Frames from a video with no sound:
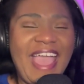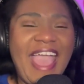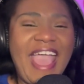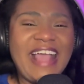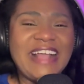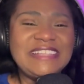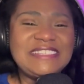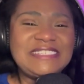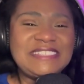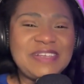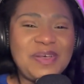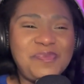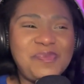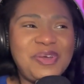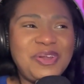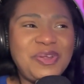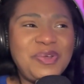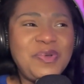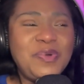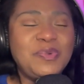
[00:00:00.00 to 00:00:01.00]
and
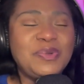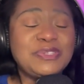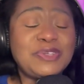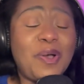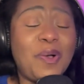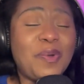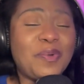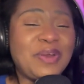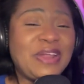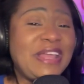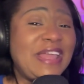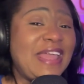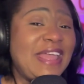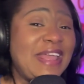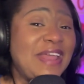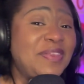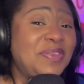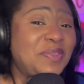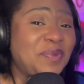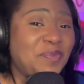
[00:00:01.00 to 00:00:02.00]
someone who was already
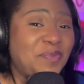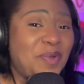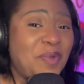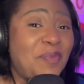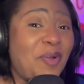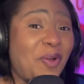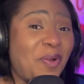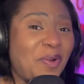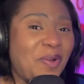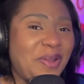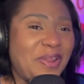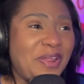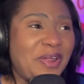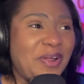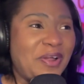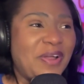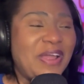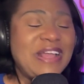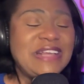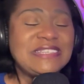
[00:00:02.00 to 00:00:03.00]
in the room
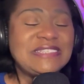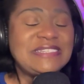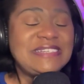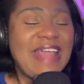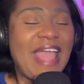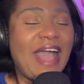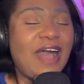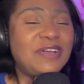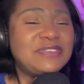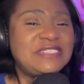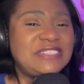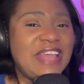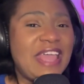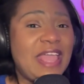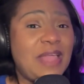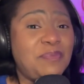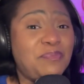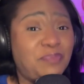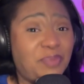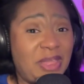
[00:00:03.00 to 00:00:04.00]
earlier is now
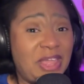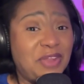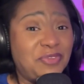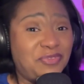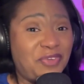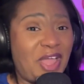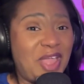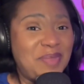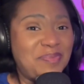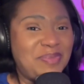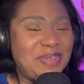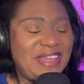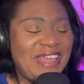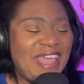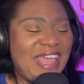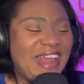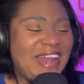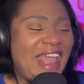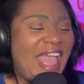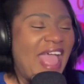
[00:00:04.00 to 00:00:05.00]
saying, invite me
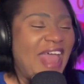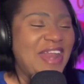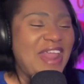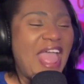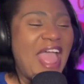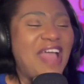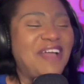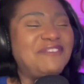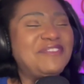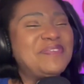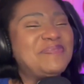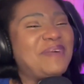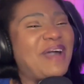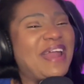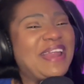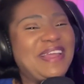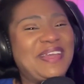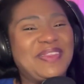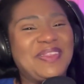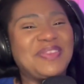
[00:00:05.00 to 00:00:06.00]
in. And
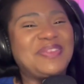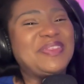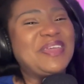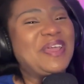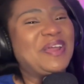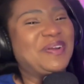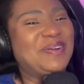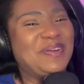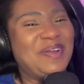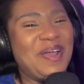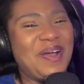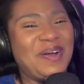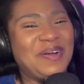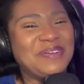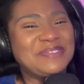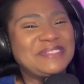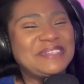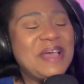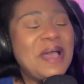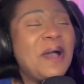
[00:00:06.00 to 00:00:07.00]
everybody in the theater
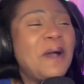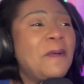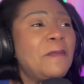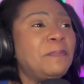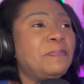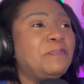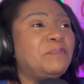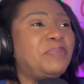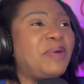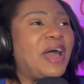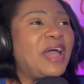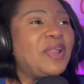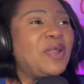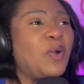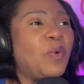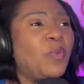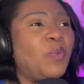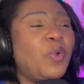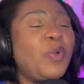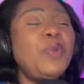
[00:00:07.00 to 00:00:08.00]
knows.
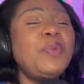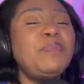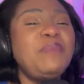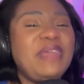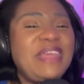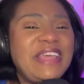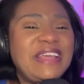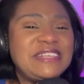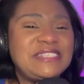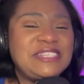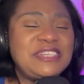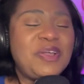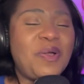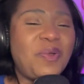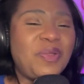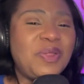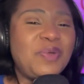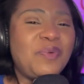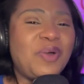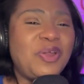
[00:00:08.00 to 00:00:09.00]
But Woonmi is the
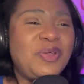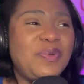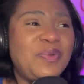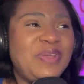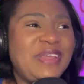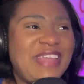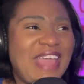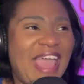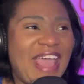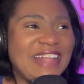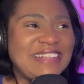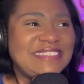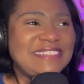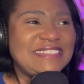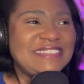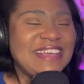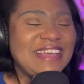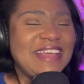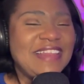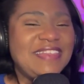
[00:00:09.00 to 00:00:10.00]
only one who
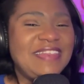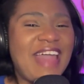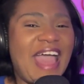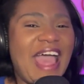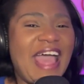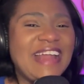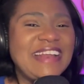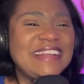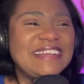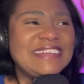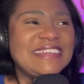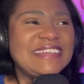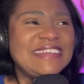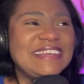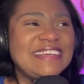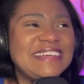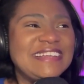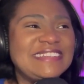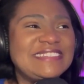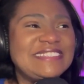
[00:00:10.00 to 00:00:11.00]
gets that
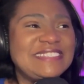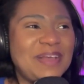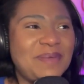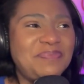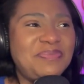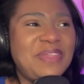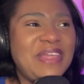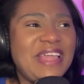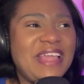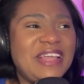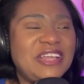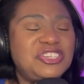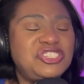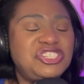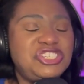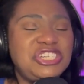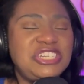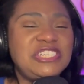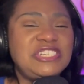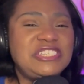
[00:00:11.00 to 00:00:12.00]
something
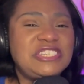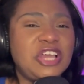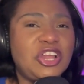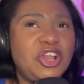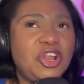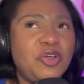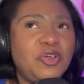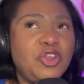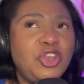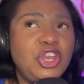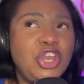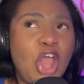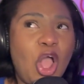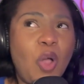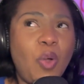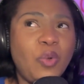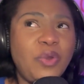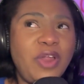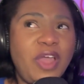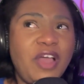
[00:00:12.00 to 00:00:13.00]
she's
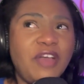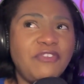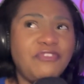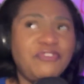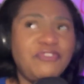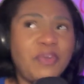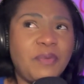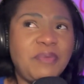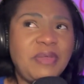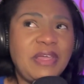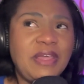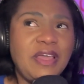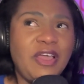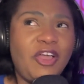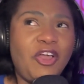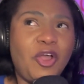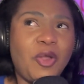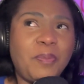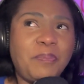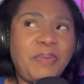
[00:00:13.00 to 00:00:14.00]
known from
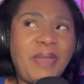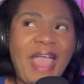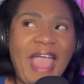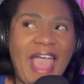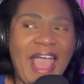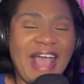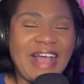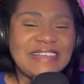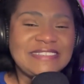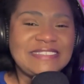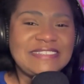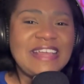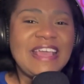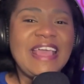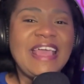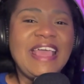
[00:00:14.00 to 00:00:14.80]
her past